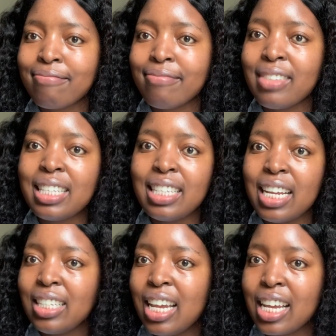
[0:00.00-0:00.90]
The
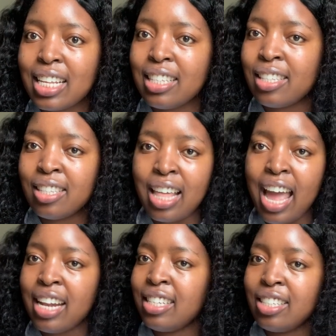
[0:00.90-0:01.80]
setting is
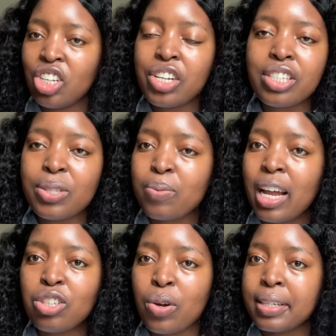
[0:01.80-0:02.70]
that Genesis
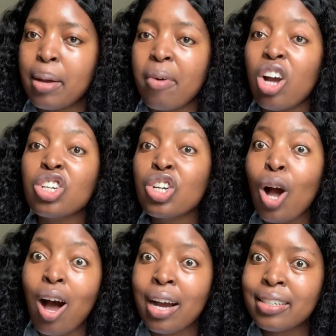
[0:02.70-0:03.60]
1 talks about
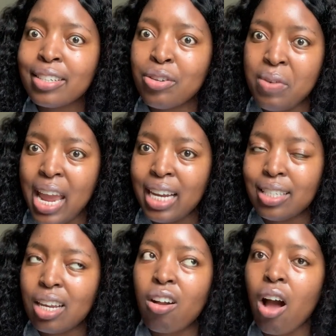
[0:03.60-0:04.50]
God
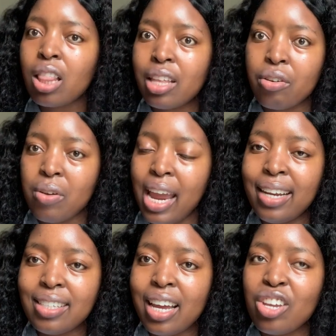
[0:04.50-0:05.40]
creating, God the
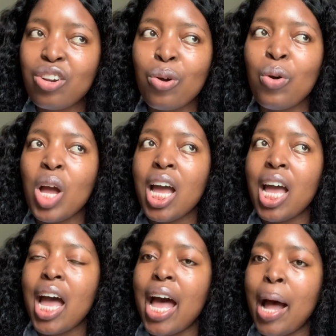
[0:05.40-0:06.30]
creator,
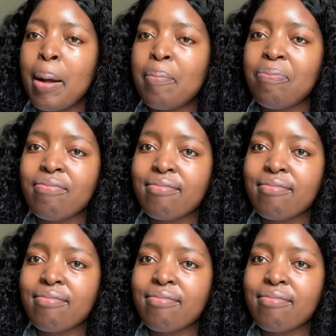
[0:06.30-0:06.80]
and